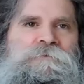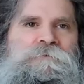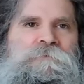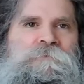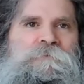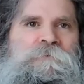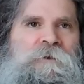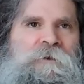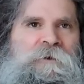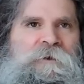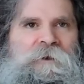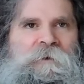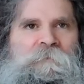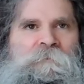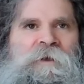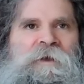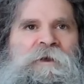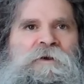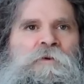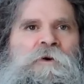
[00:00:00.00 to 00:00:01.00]
to
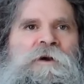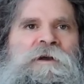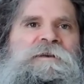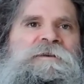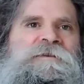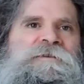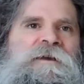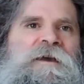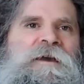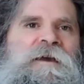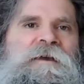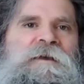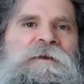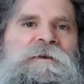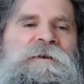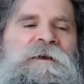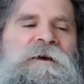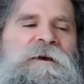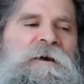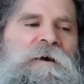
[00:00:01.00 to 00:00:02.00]
make wigs, and